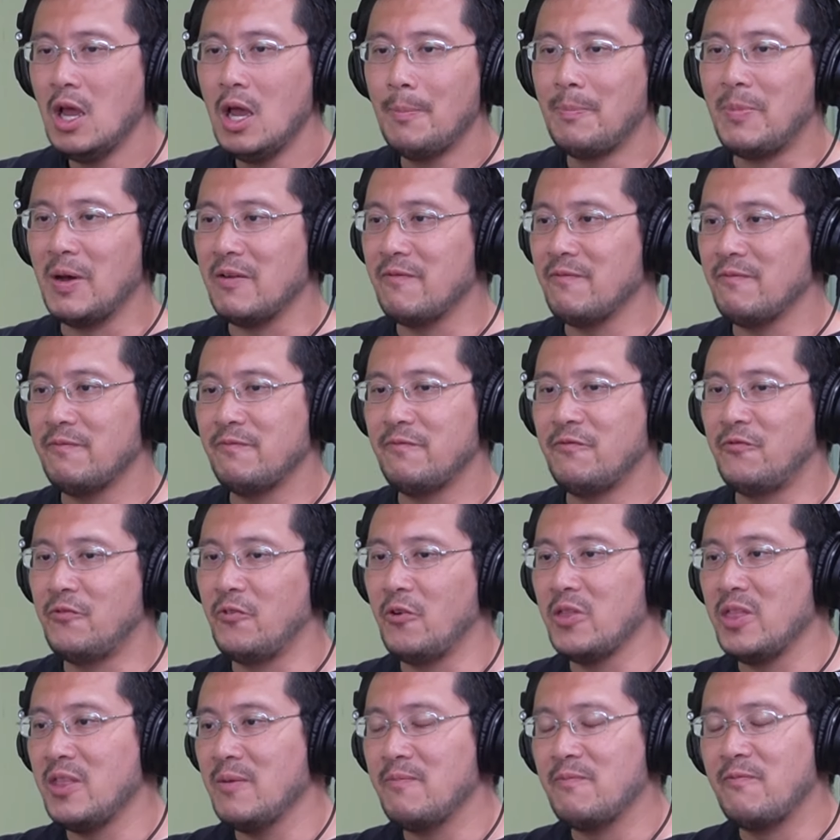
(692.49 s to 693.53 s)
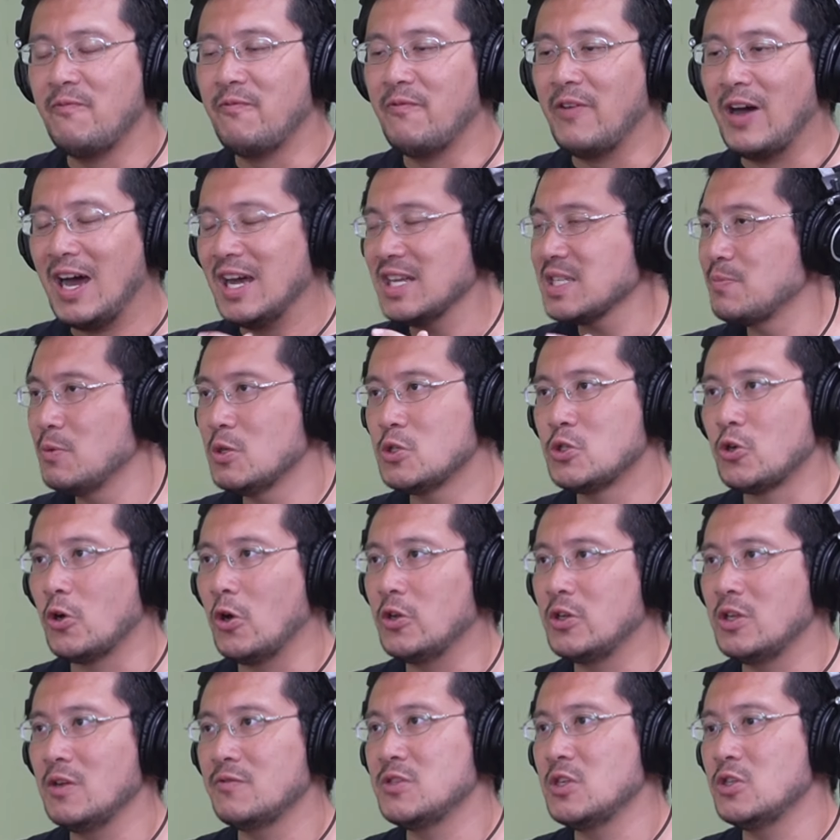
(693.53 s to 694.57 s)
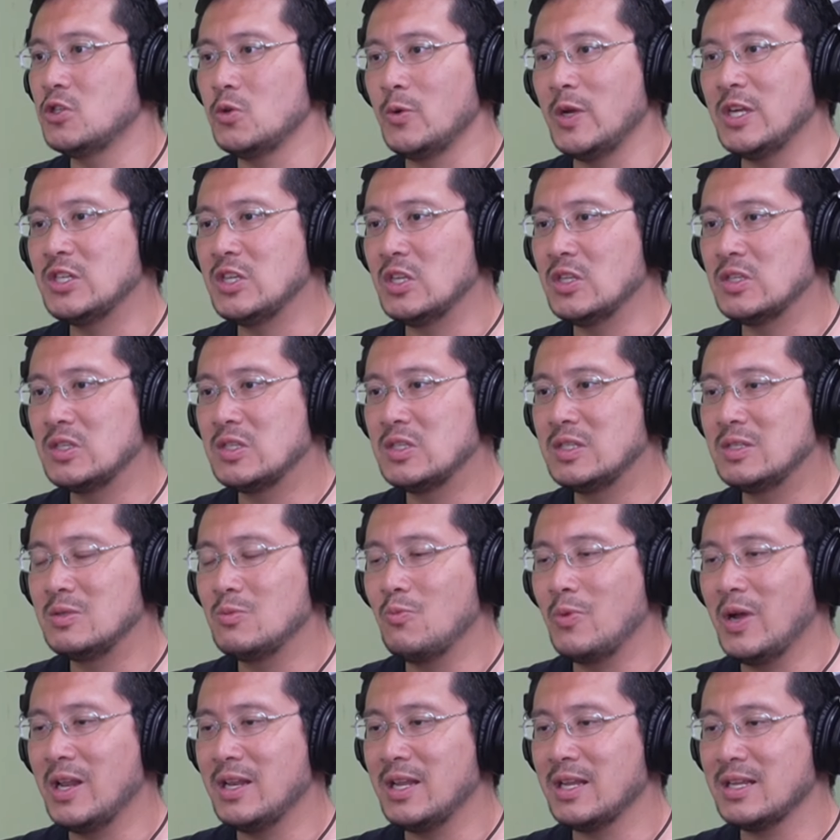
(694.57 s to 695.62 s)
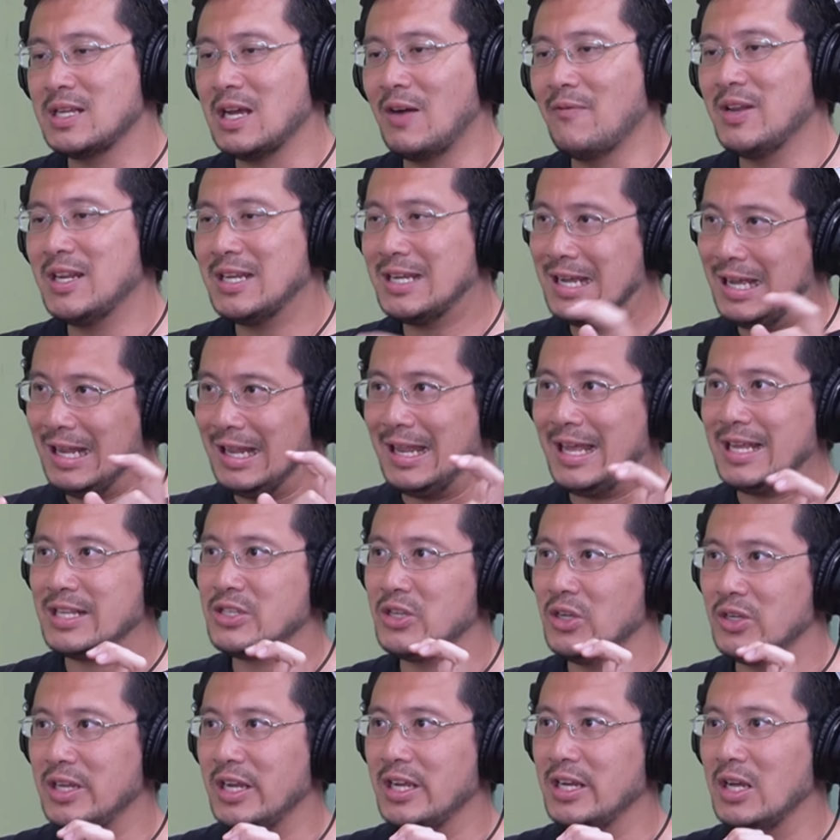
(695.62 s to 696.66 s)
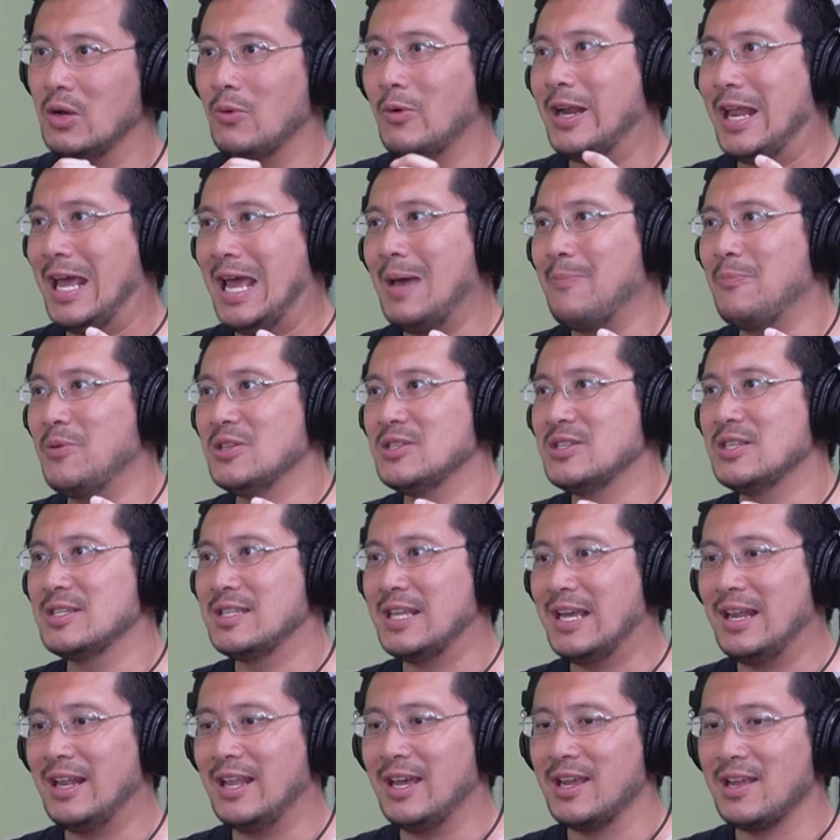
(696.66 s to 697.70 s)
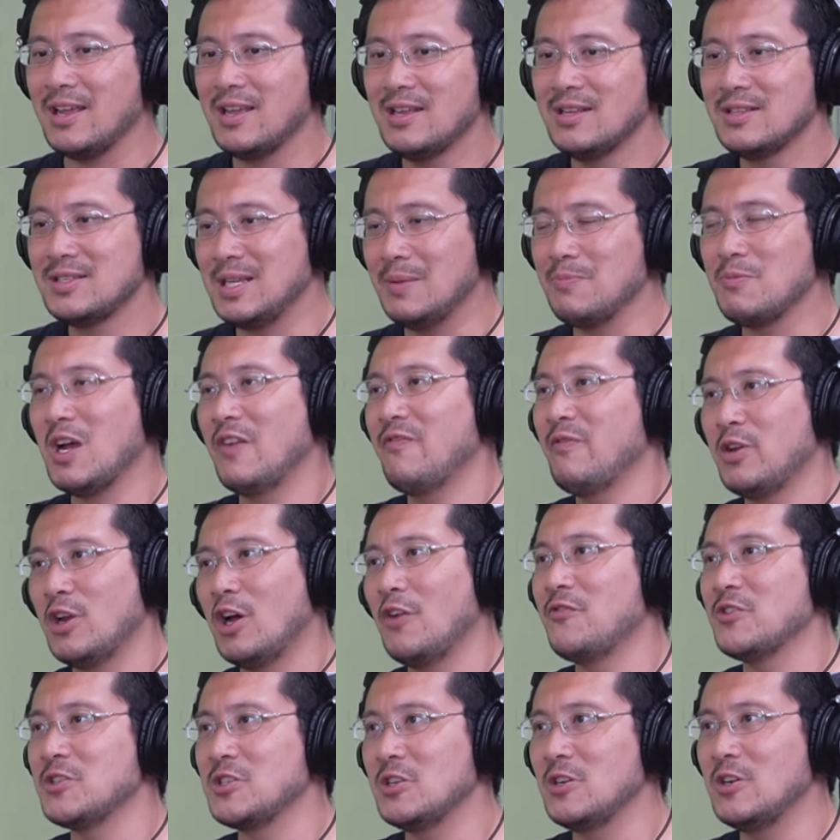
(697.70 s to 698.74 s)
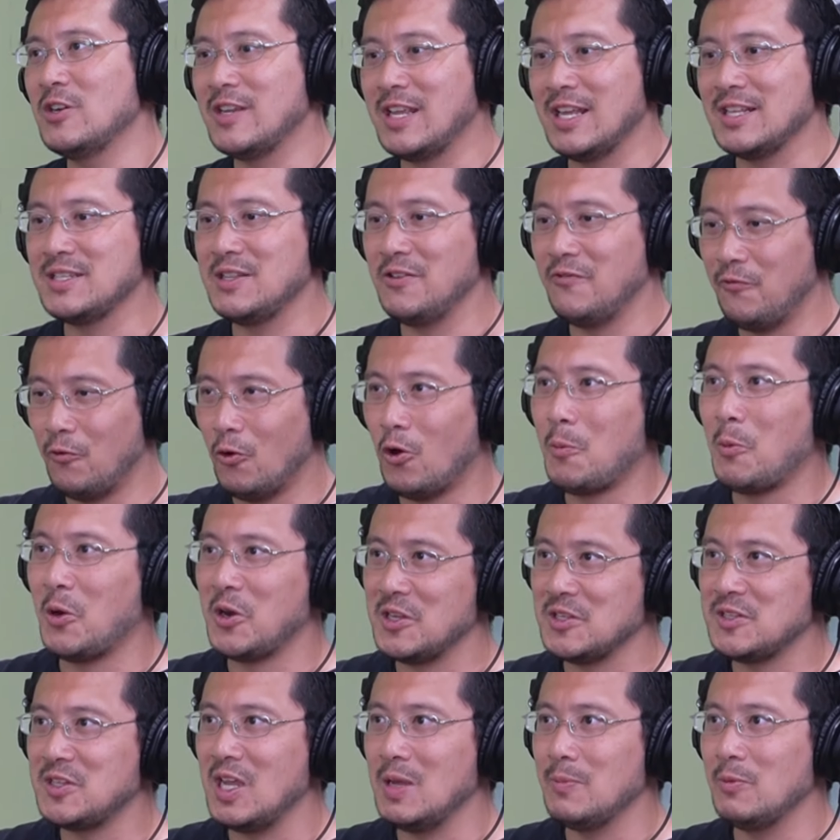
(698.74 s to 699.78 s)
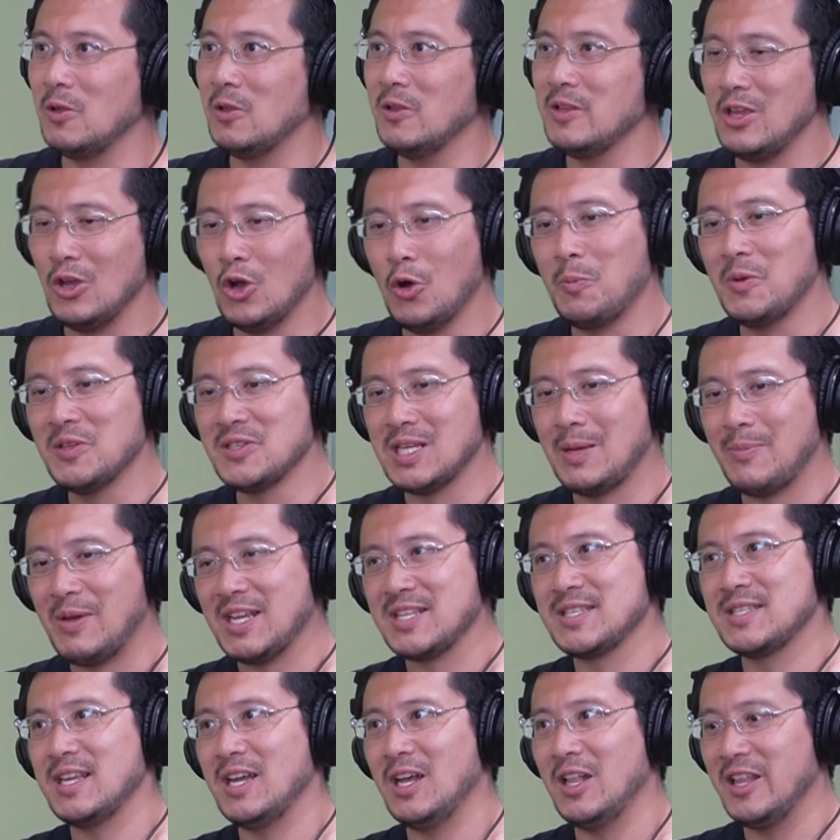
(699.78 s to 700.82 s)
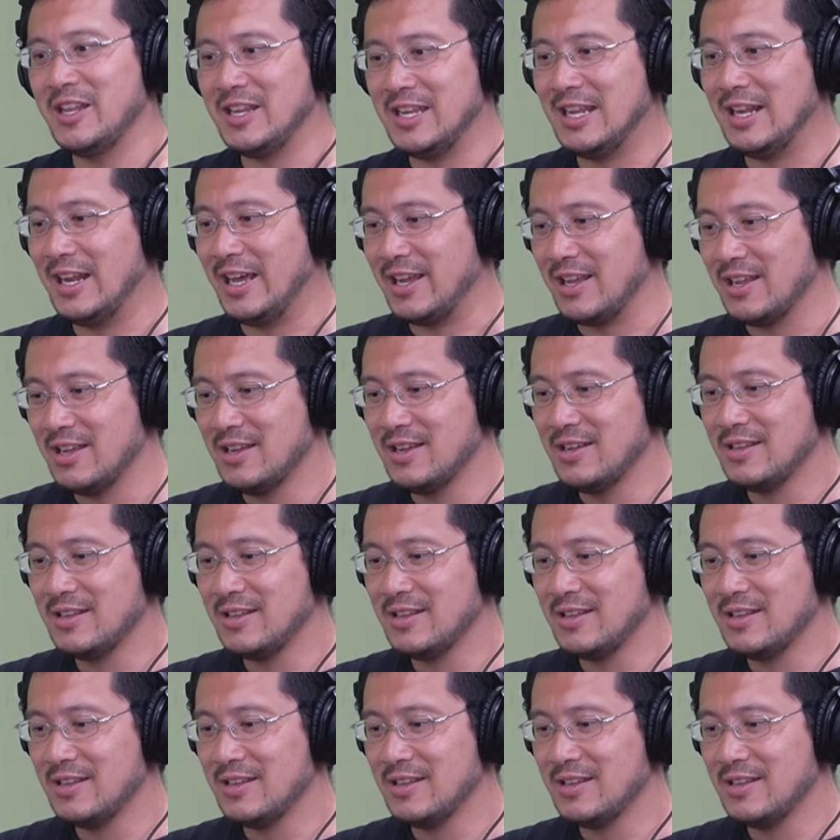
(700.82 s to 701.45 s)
But for the vast majority of situations, when the government collects your data, what happens is that like some government officer gets the form on his table, he opens up Excel and he like